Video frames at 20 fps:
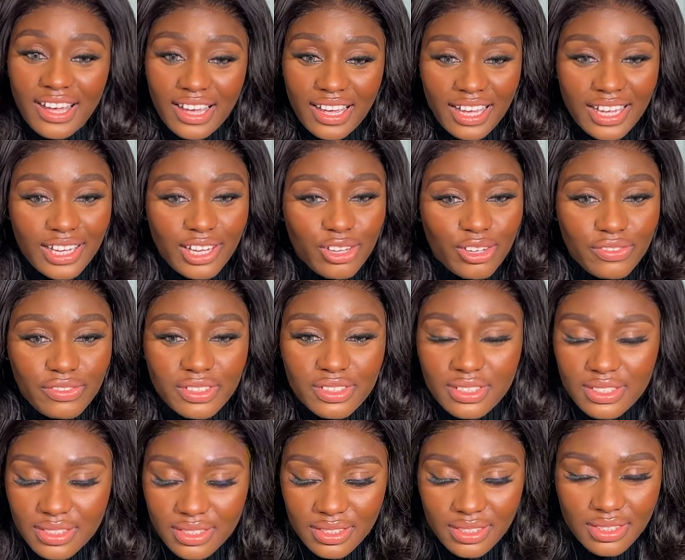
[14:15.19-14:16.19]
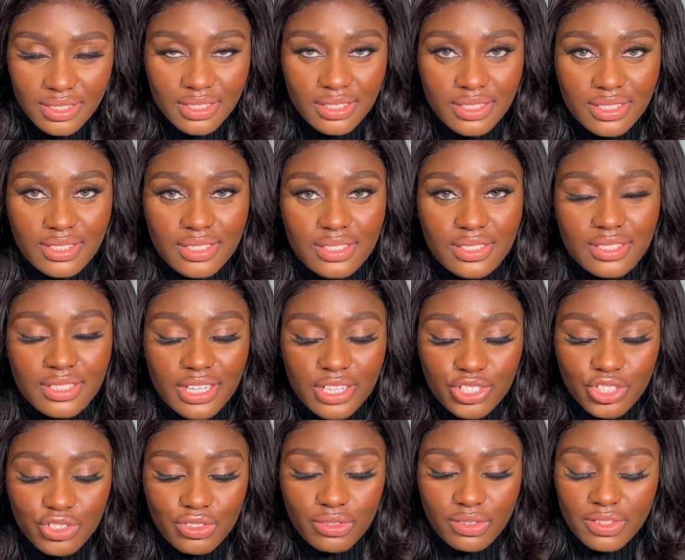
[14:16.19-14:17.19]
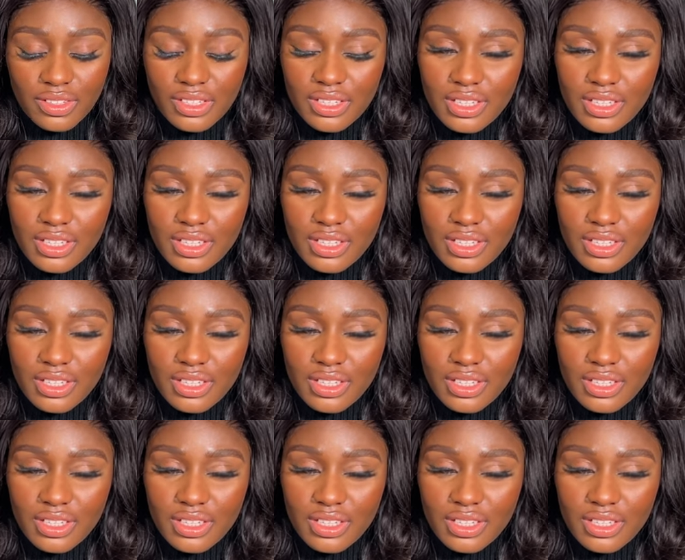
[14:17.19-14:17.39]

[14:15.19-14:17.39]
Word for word: I love it. It's natural.